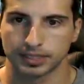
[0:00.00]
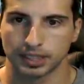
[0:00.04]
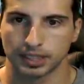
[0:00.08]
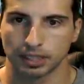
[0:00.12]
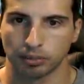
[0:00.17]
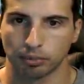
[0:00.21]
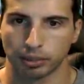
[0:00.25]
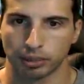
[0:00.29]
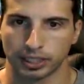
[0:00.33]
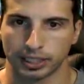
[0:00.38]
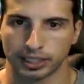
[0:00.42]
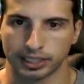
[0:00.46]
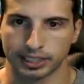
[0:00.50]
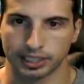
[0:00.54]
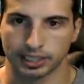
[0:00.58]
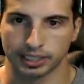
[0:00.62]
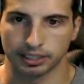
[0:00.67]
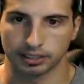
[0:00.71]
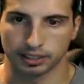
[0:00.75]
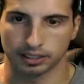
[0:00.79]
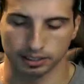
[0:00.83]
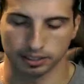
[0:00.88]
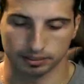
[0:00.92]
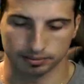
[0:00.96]
We're gonna get it
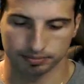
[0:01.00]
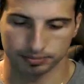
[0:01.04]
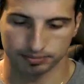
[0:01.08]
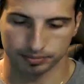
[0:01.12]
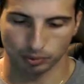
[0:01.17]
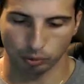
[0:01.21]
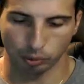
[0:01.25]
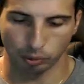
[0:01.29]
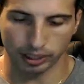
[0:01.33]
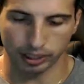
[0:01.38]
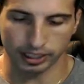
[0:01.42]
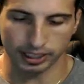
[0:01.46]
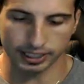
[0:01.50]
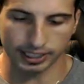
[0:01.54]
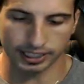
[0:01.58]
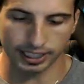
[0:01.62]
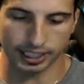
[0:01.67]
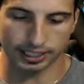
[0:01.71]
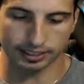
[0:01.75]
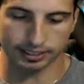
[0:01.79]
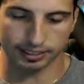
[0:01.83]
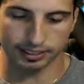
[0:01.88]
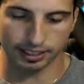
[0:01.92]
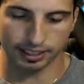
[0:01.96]
done. We're gonna
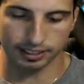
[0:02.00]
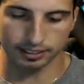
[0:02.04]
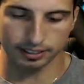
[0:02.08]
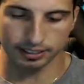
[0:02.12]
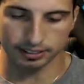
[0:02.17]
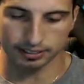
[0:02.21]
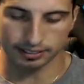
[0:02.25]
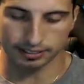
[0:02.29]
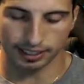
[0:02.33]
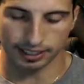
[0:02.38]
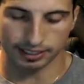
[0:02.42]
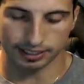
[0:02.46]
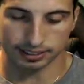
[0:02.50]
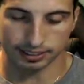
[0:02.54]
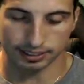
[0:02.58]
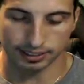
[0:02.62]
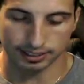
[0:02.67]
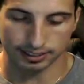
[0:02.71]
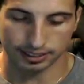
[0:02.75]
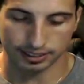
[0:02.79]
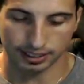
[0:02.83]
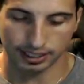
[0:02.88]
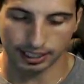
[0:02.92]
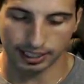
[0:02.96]
get it done. Nice and
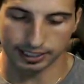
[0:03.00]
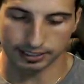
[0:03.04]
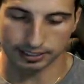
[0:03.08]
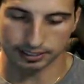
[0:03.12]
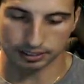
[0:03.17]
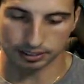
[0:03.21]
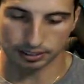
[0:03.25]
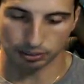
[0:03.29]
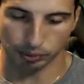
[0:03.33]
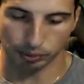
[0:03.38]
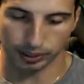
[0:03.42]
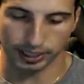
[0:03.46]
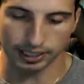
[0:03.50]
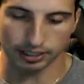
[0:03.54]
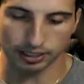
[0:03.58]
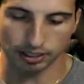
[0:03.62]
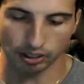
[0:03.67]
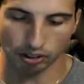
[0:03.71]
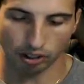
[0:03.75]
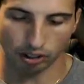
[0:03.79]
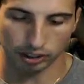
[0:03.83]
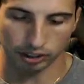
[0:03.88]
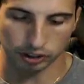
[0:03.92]
easy, guys. We get the launch.